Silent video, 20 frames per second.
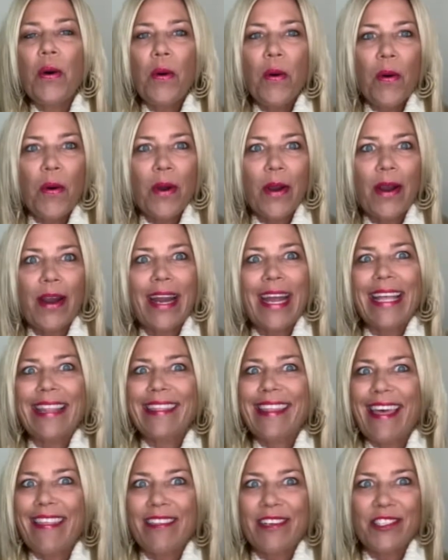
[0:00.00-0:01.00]
or a
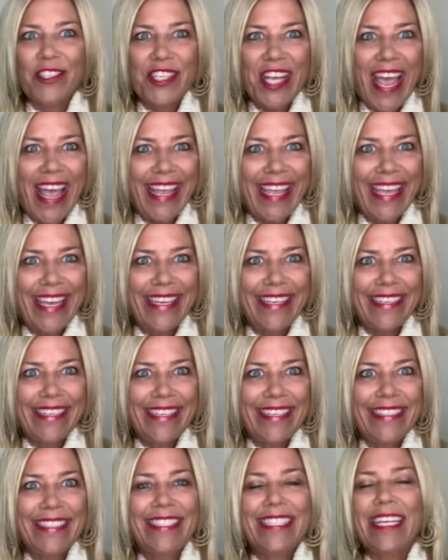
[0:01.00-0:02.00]
leather jacket
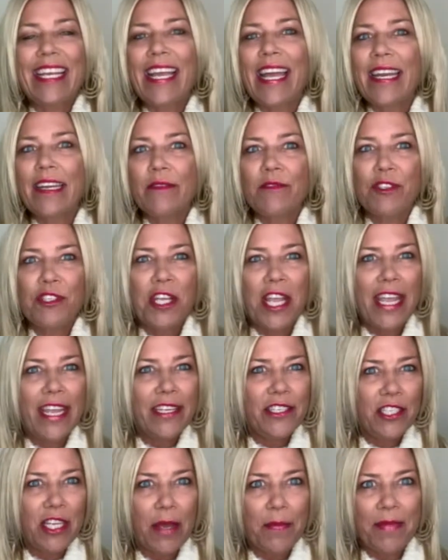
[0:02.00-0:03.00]
to kind of
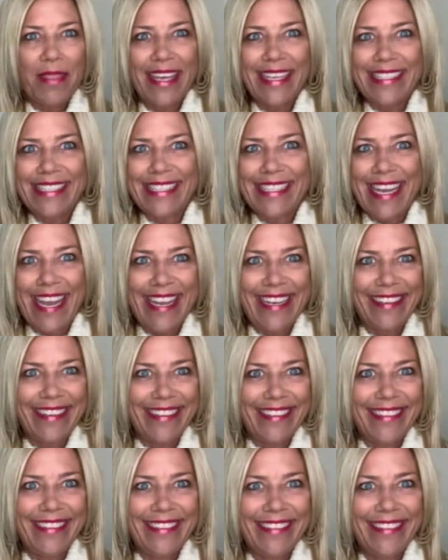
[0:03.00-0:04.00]
change up that
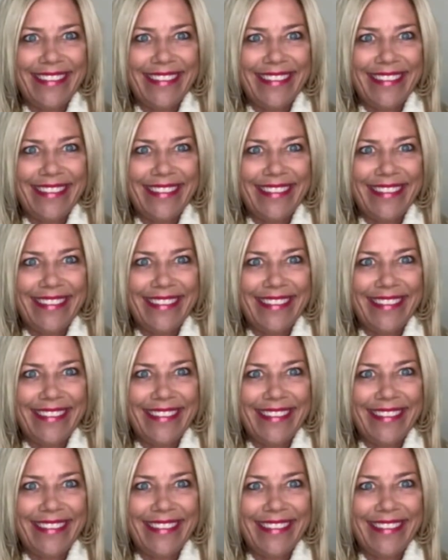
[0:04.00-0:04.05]
style.